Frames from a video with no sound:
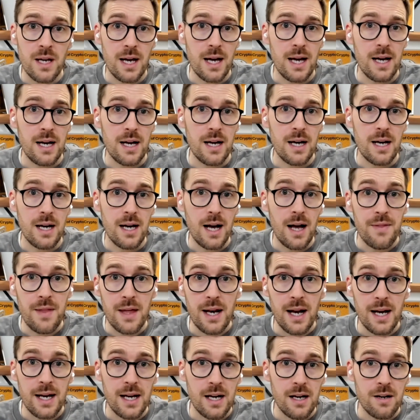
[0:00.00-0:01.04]
And
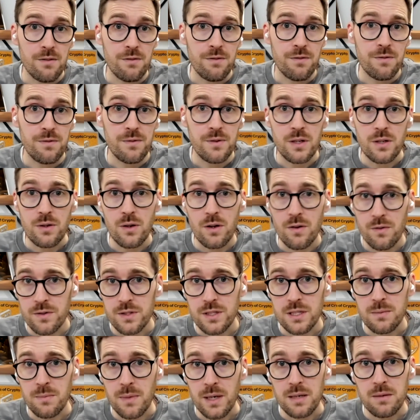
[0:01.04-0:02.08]
then I have,
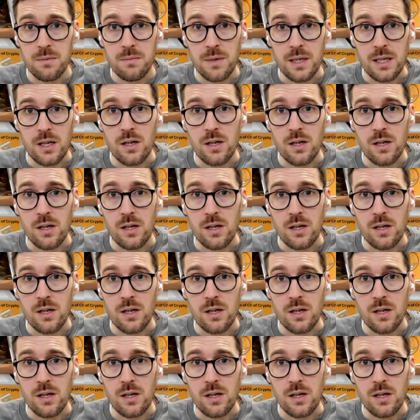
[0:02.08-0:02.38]
obviously my